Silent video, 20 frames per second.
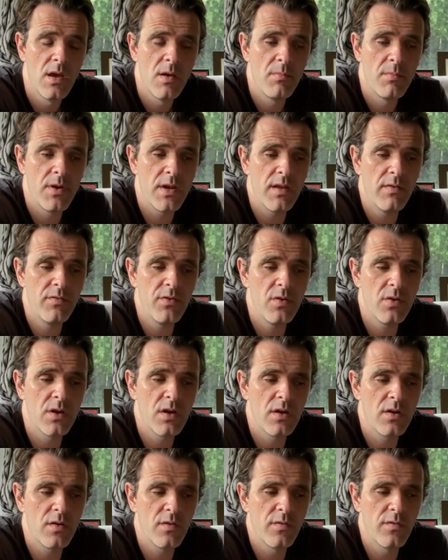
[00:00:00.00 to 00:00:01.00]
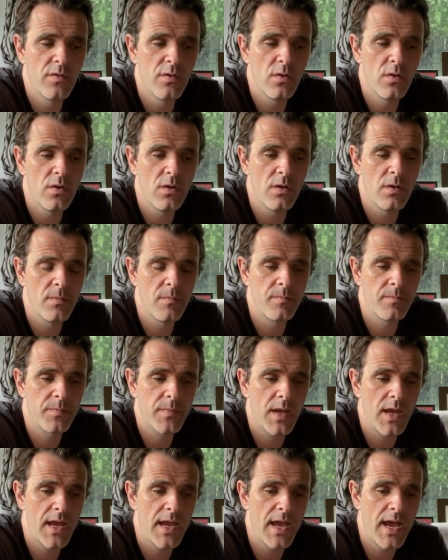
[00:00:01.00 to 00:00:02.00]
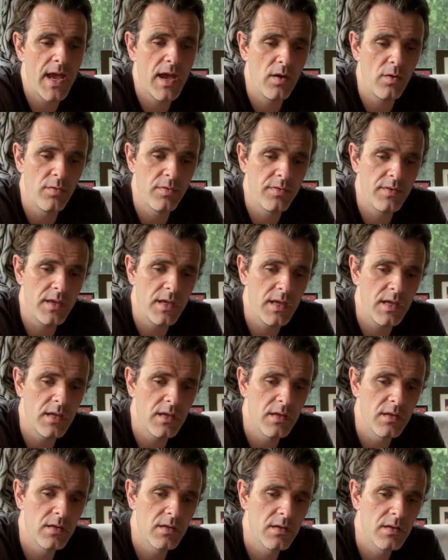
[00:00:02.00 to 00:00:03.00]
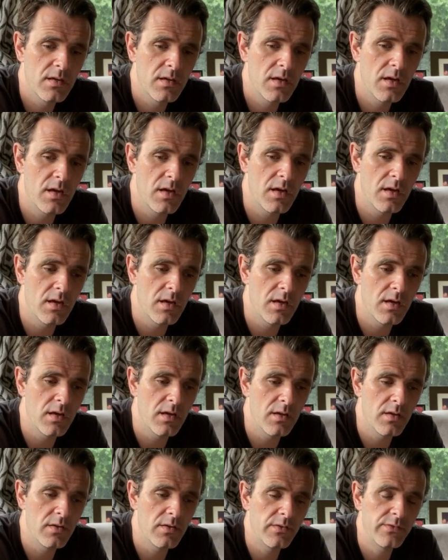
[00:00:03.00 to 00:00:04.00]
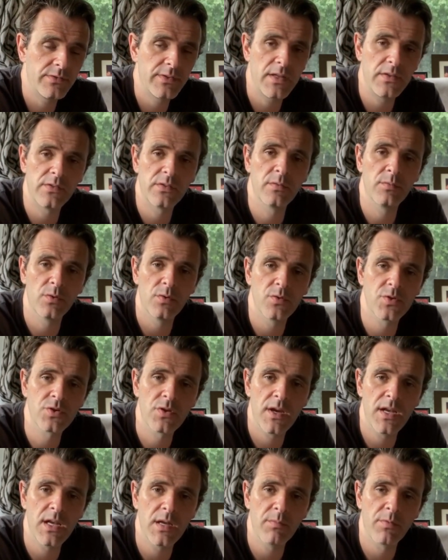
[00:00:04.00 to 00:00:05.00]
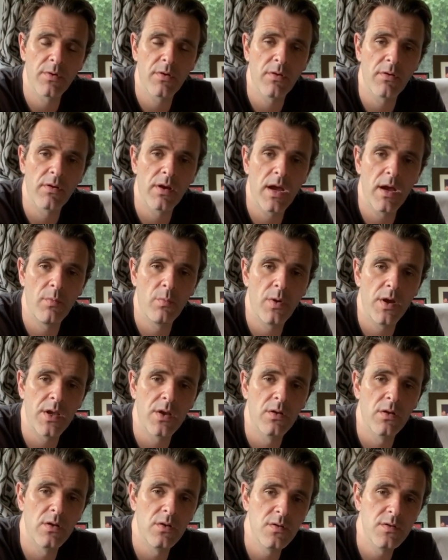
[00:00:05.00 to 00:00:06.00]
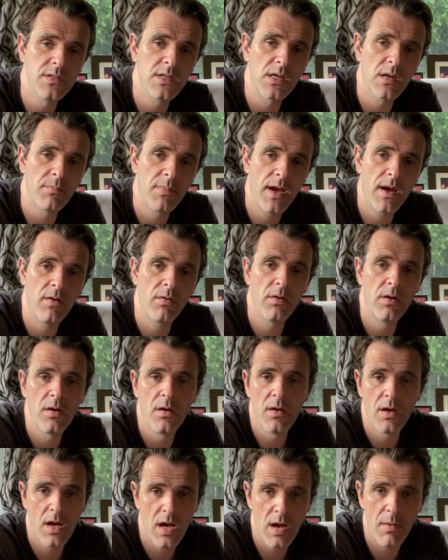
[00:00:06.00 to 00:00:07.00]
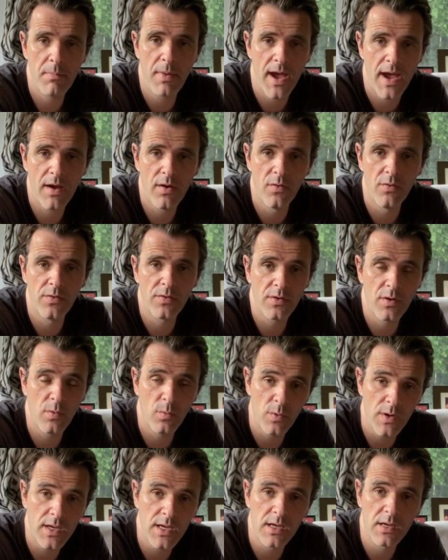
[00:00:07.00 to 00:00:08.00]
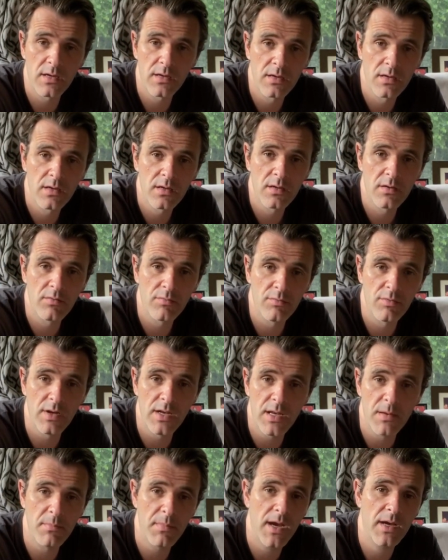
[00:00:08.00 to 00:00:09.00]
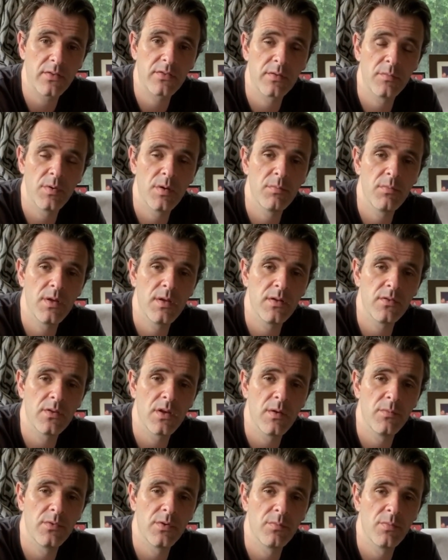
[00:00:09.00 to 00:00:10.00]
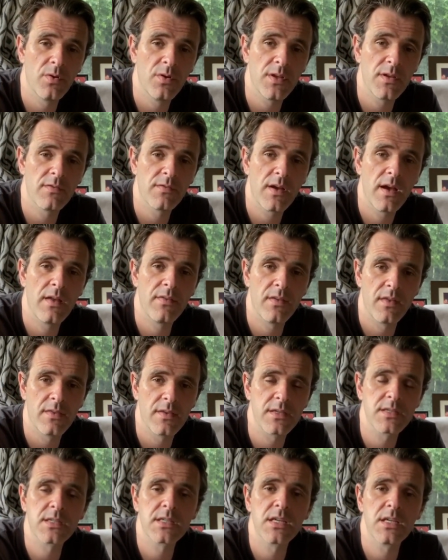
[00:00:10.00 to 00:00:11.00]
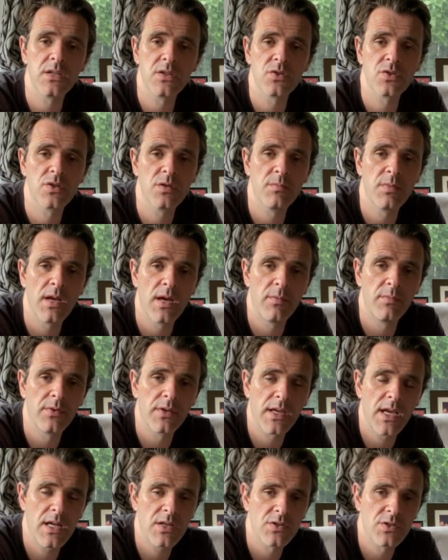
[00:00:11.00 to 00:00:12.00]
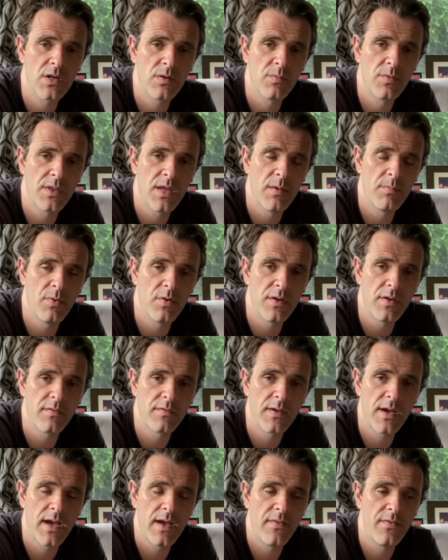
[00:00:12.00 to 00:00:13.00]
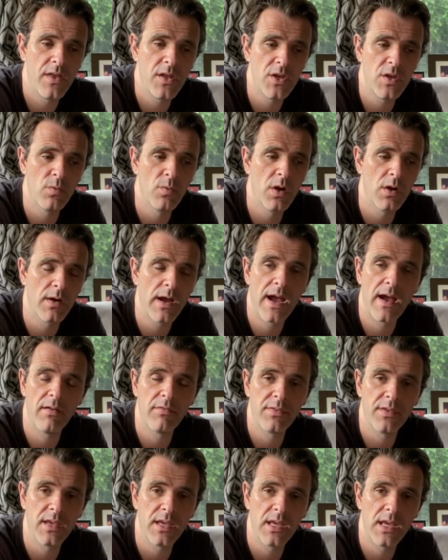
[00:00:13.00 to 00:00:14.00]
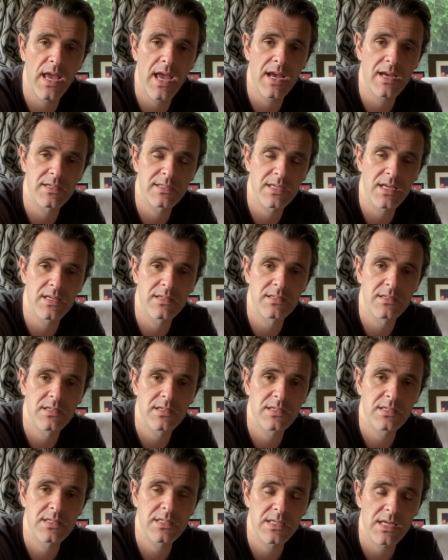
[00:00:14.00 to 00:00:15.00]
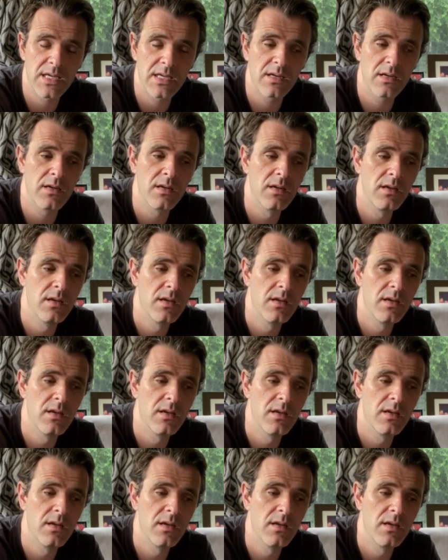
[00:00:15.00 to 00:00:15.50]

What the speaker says: But if you go for a healthy, sensible training program where you're losing about a pound a week, really maximum in terms of body fat, then the skin should be able to catch up with that body fat, and then you won't have the excess skin